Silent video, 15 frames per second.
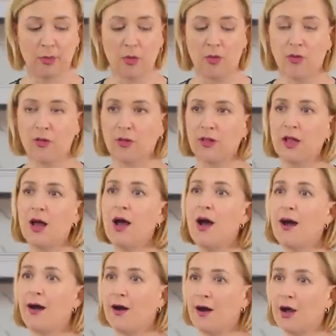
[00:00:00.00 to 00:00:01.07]
bowl
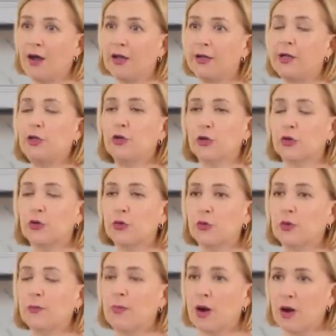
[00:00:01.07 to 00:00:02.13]
on your
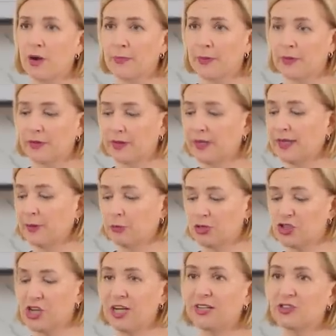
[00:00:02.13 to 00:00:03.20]
cool marble. It will
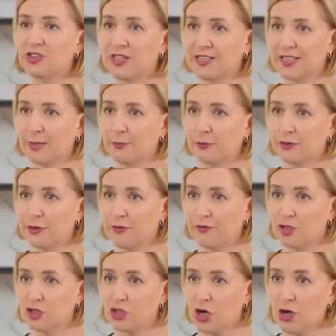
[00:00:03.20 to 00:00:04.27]
change the temperature of
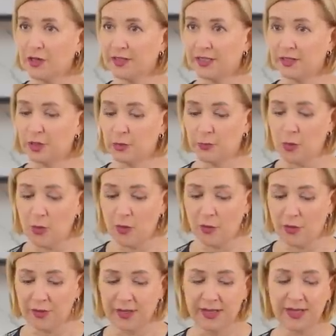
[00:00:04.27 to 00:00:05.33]
the chocolate in your
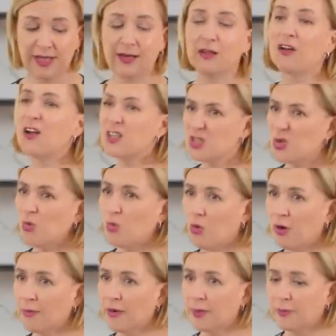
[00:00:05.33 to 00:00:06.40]
bowl. It'll also
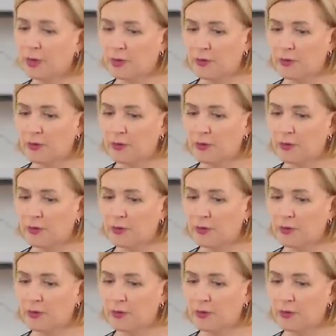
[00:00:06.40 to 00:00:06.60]
warm up